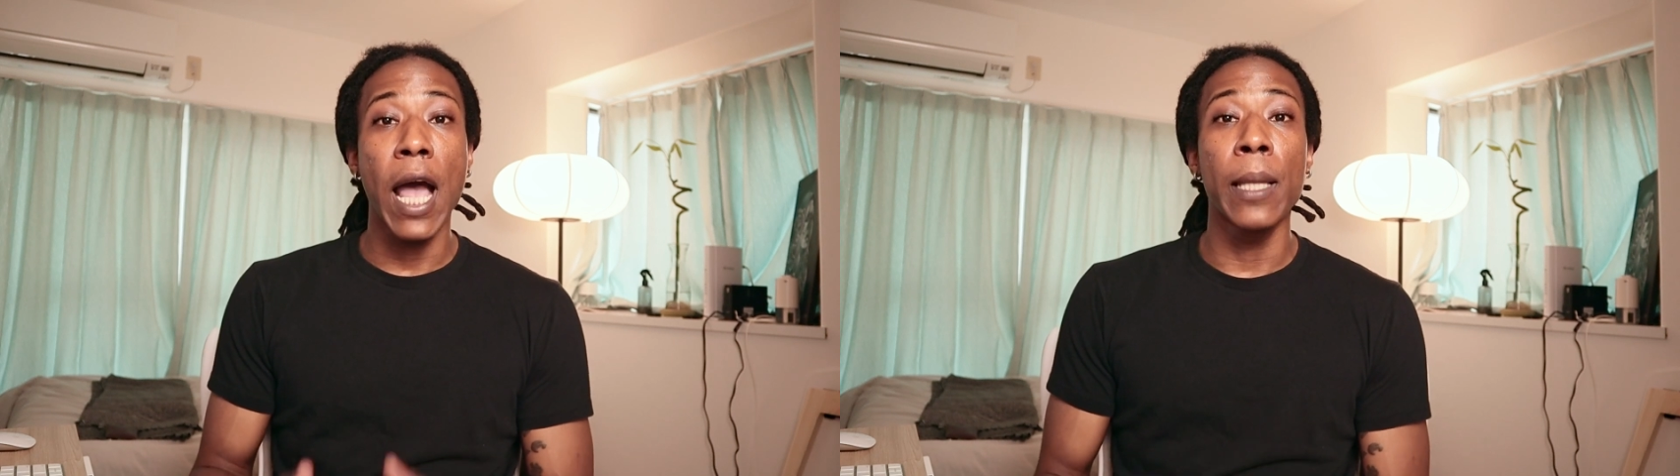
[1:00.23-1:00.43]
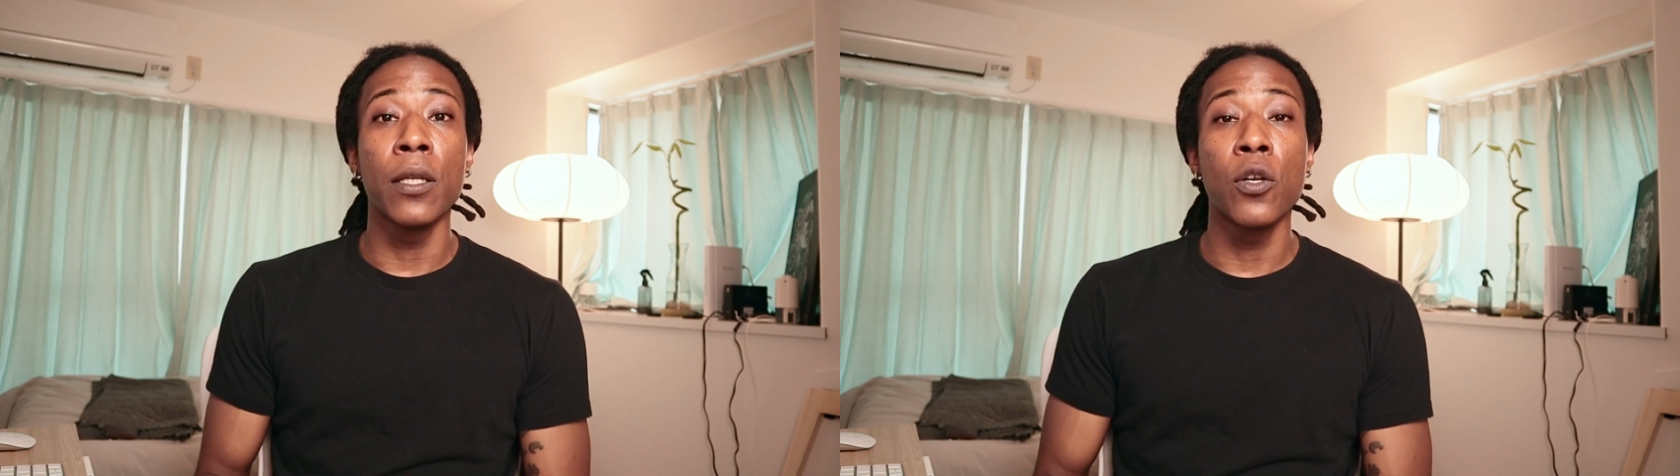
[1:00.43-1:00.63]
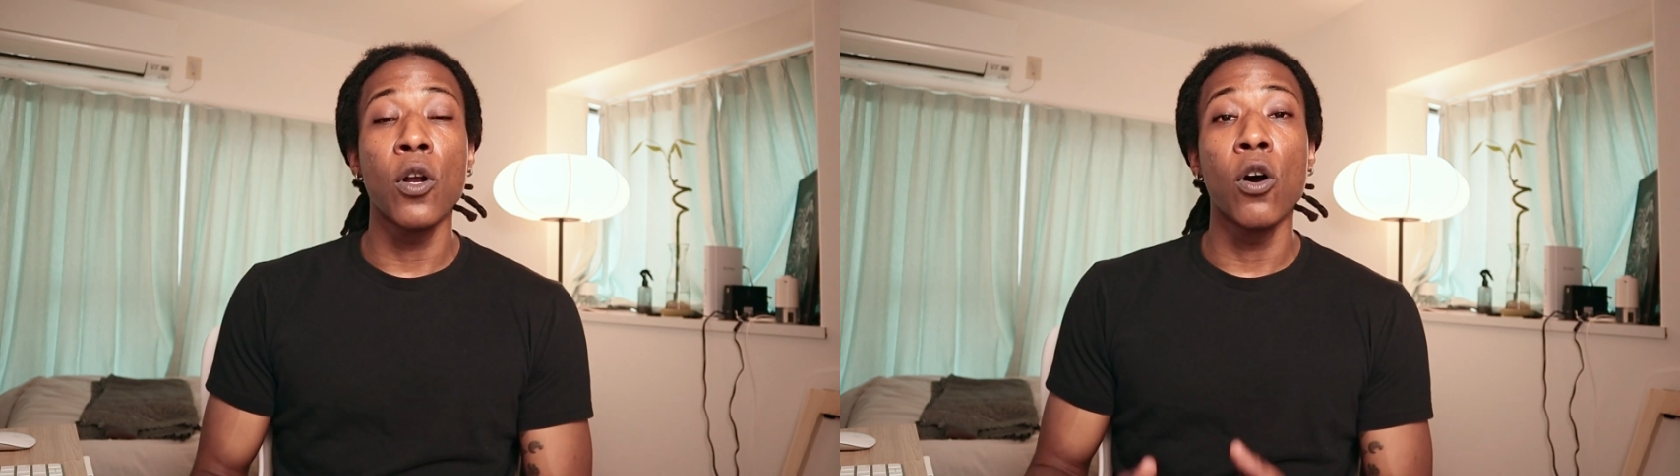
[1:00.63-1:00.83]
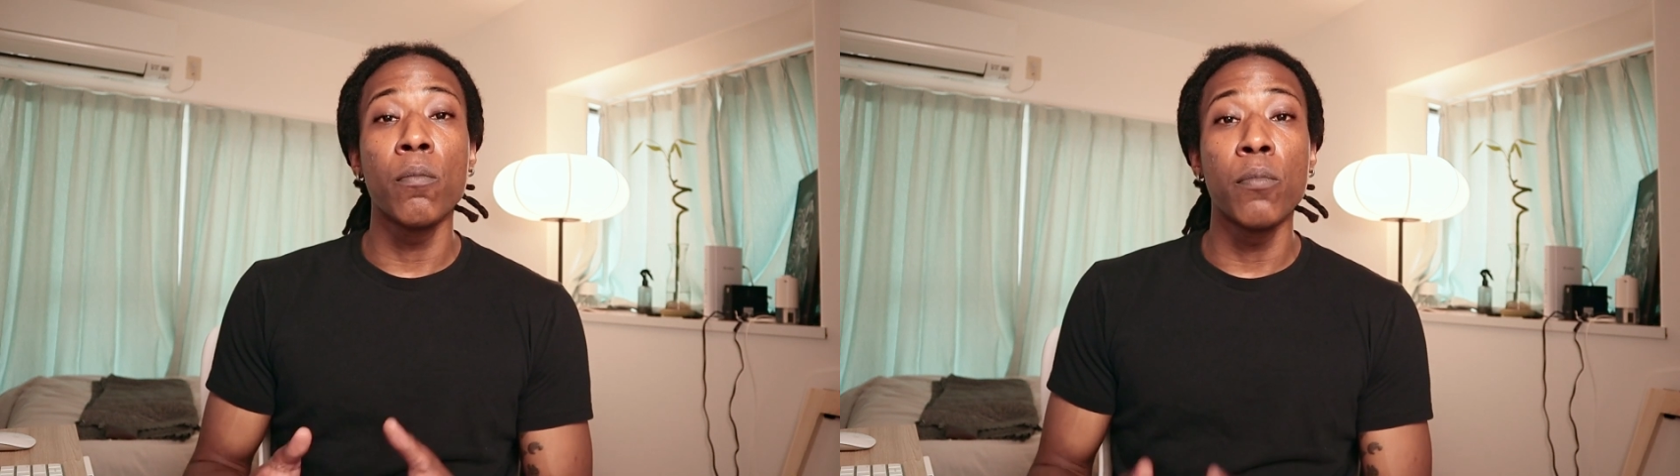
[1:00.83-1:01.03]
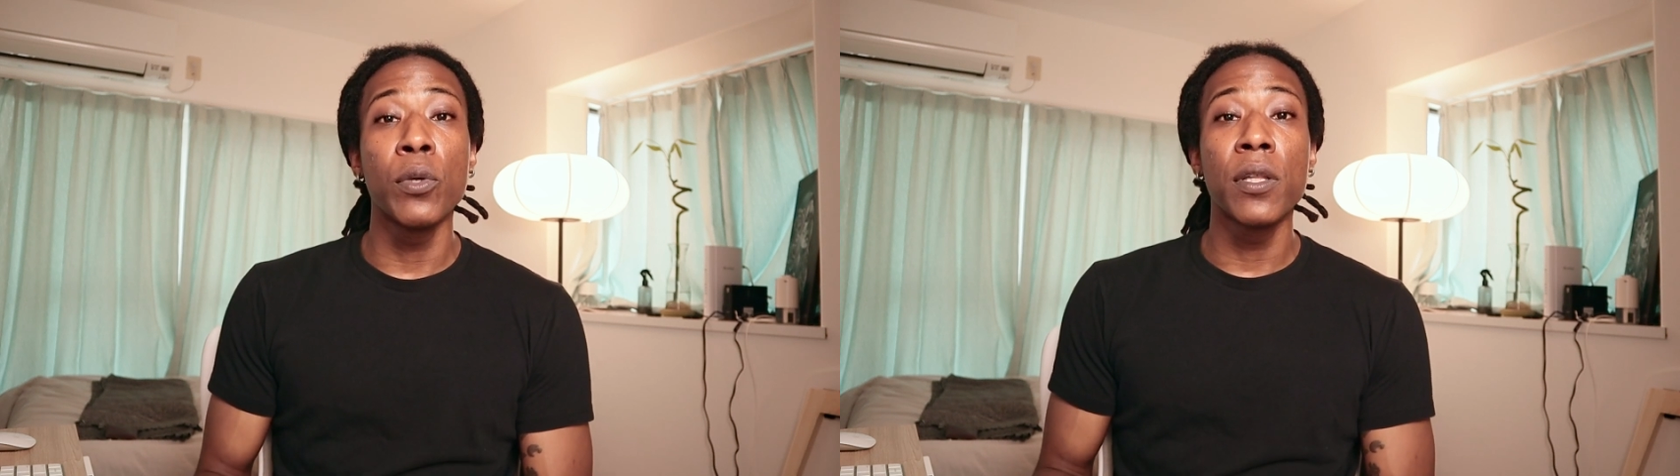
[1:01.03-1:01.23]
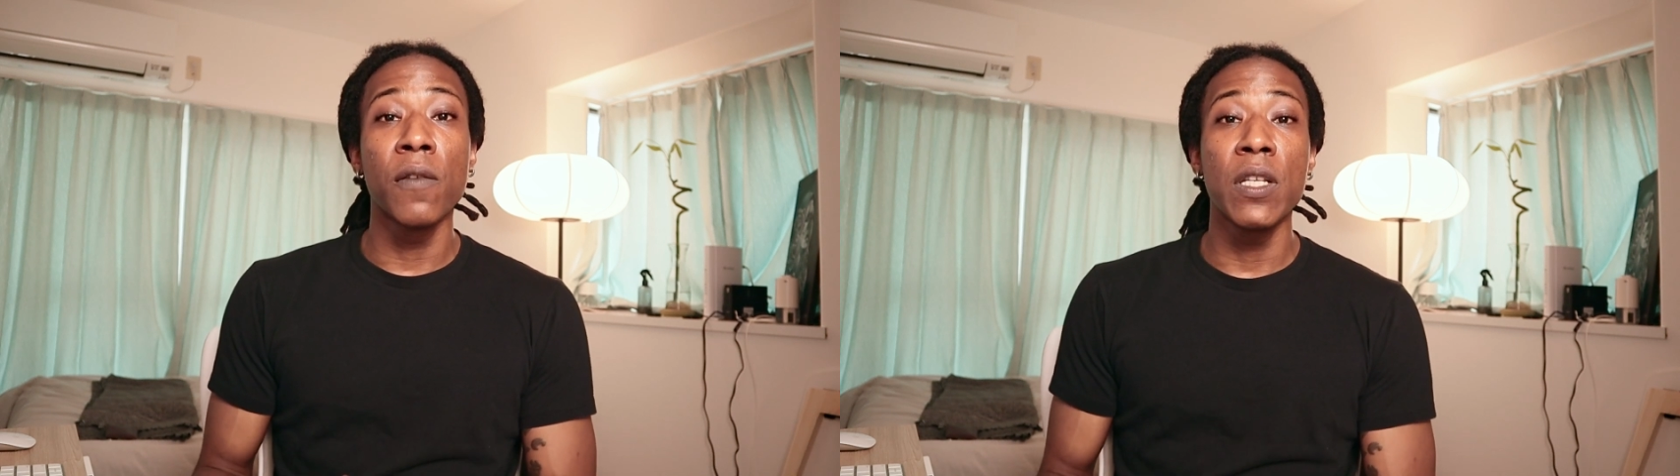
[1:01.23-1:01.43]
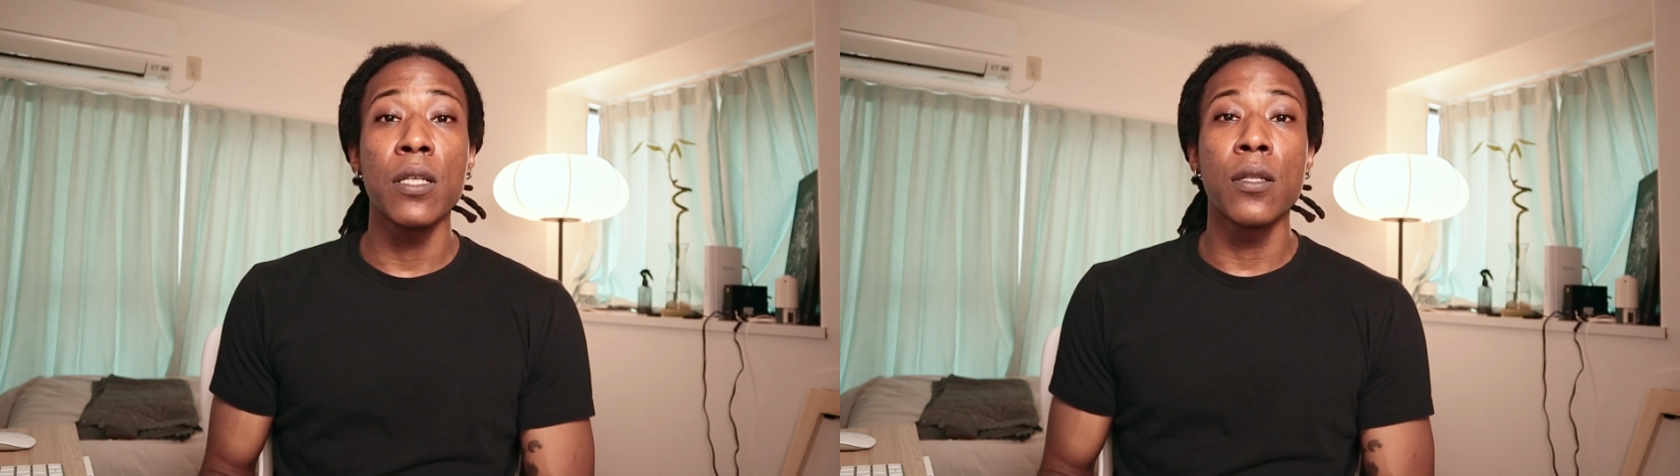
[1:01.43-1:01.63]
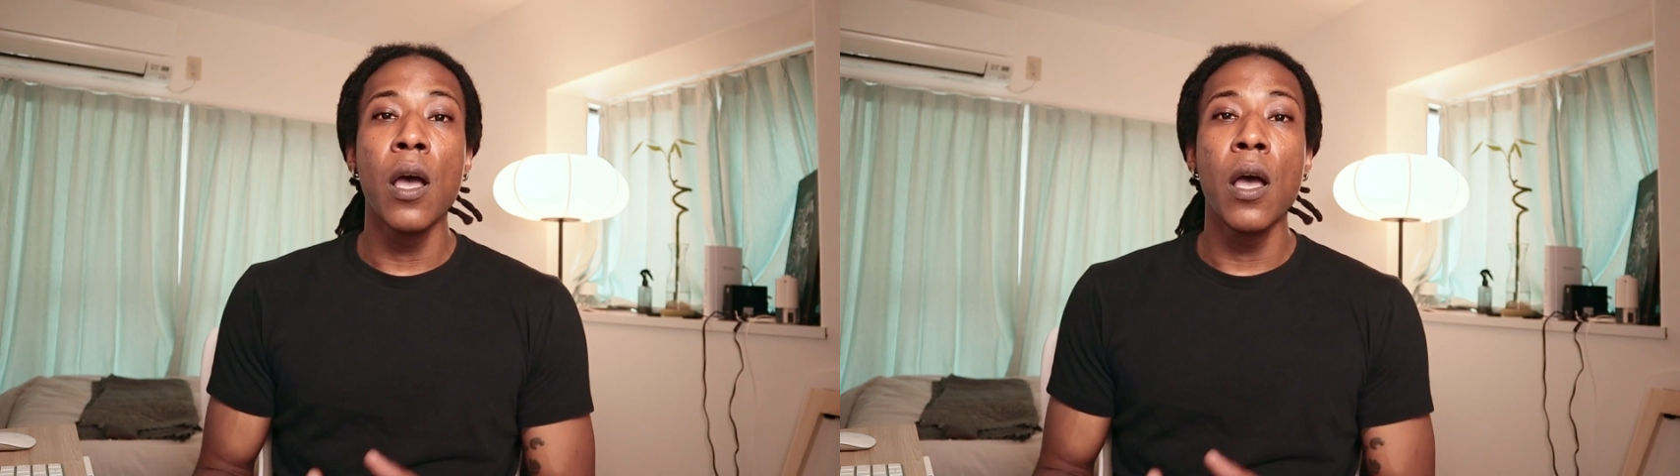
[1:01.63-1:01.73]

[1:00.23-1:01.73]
calendar on both of these,